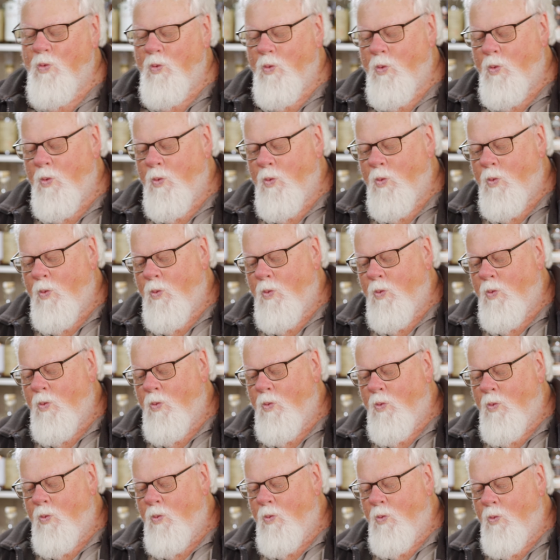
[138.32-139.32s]

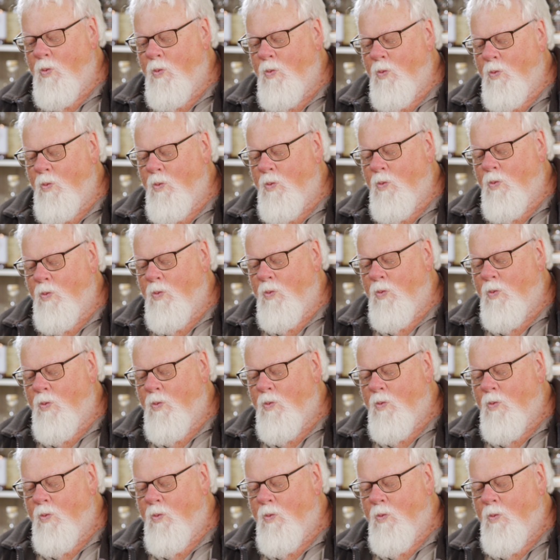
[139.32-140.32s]

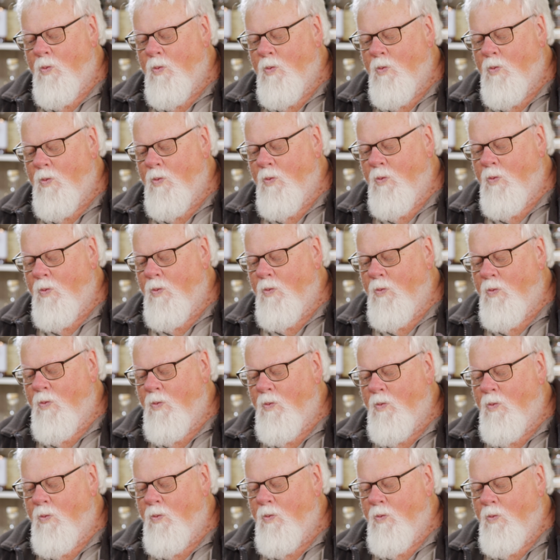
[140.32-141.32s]

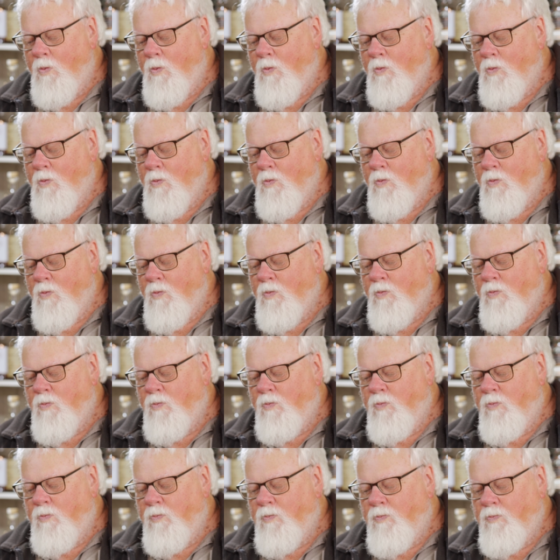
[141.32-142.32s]

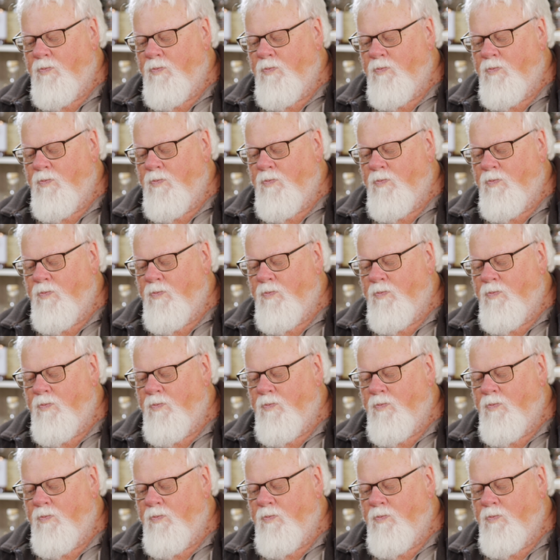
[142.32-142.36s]
[no speech]